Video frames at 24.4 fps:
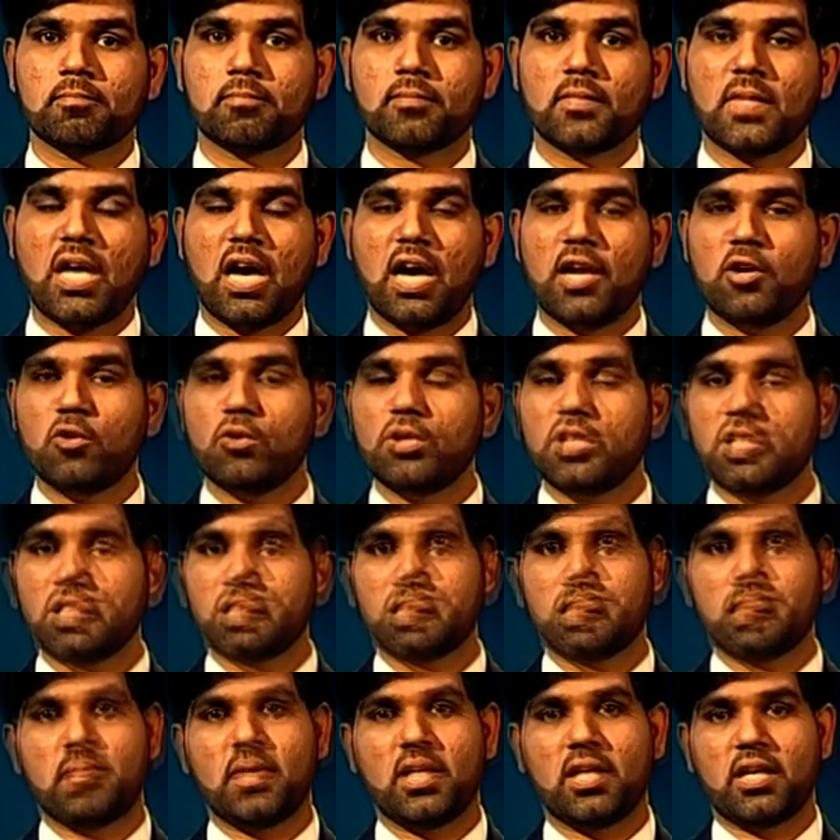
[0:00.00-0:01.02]

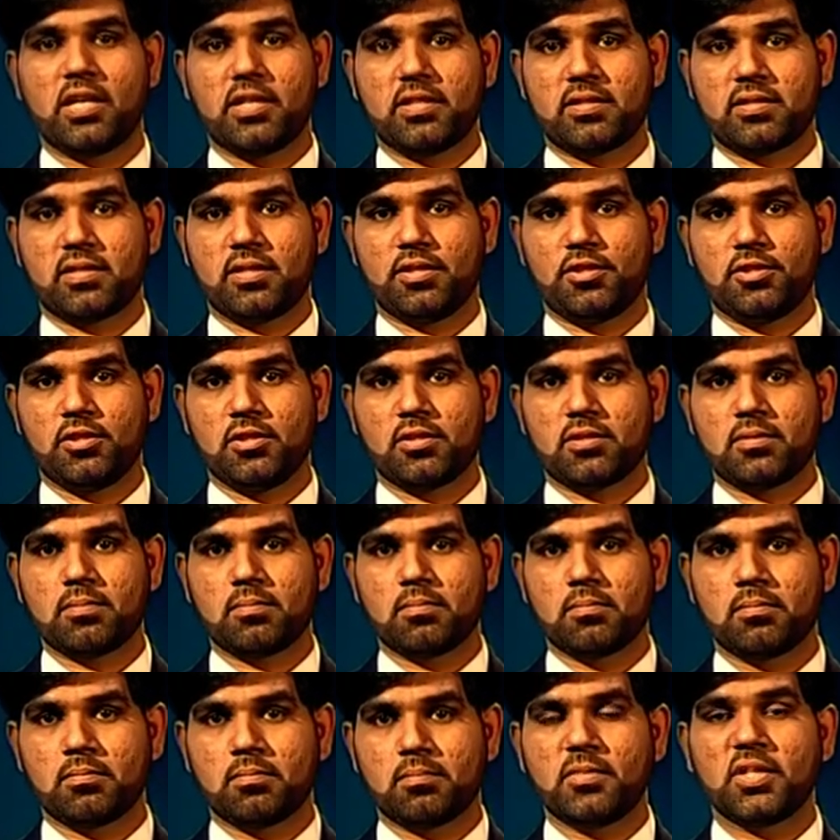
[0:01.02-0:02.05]
Ionian era researchers,
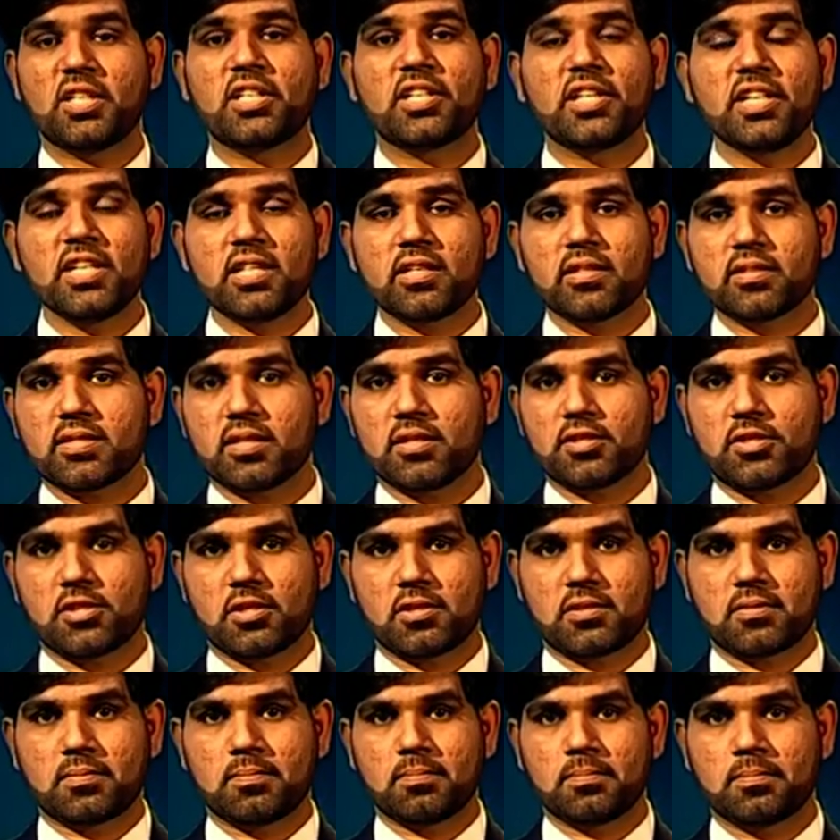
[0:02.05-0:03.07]
Greek
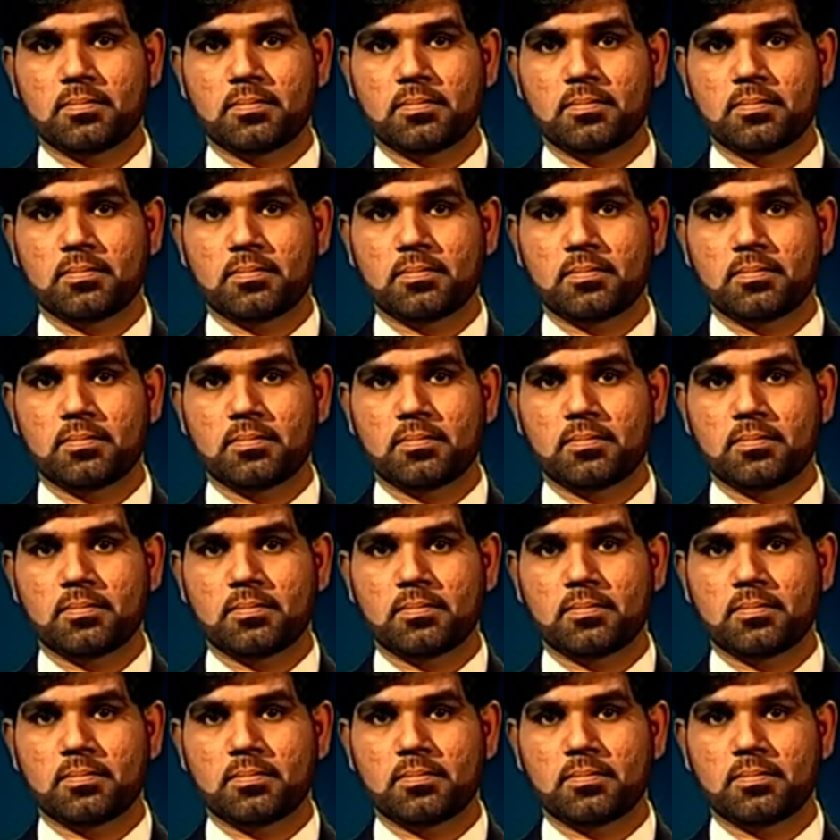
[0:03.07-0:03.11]
researchers.